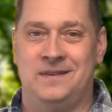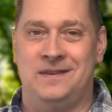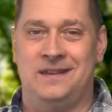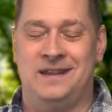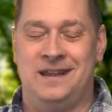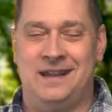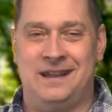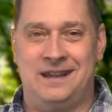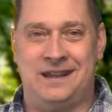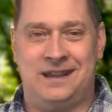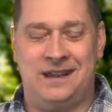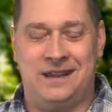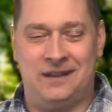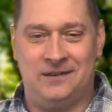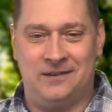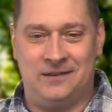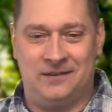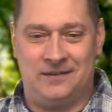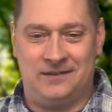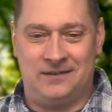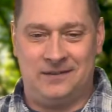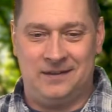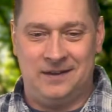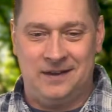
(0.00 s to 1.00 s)
He, he
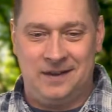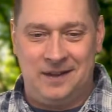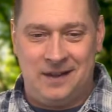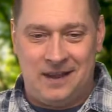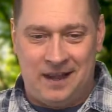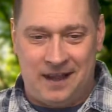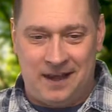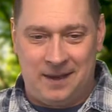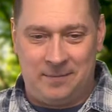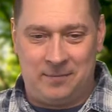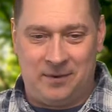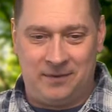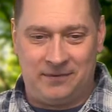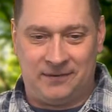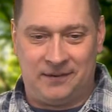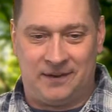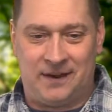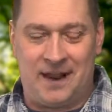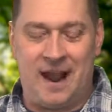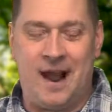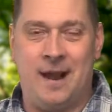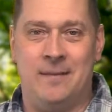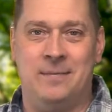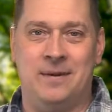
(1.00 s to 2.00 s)
just, and he puts a
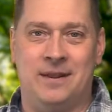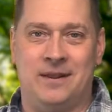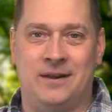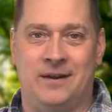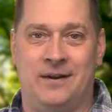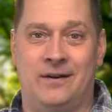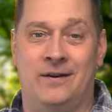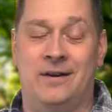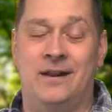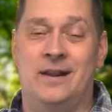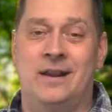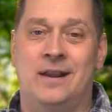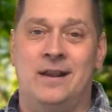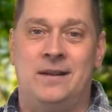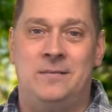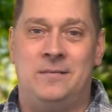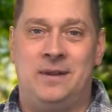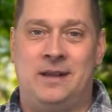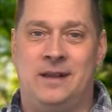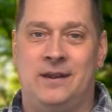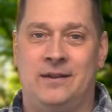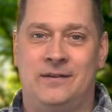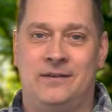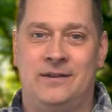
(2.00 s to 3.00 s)
comma there
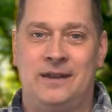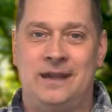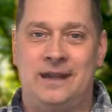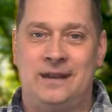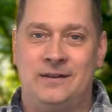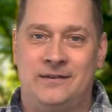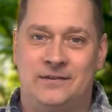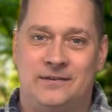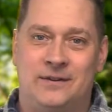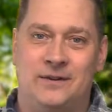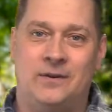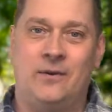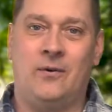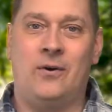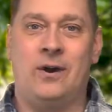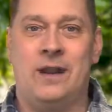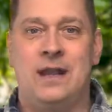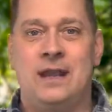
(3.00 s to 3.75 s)
because he is the Lord.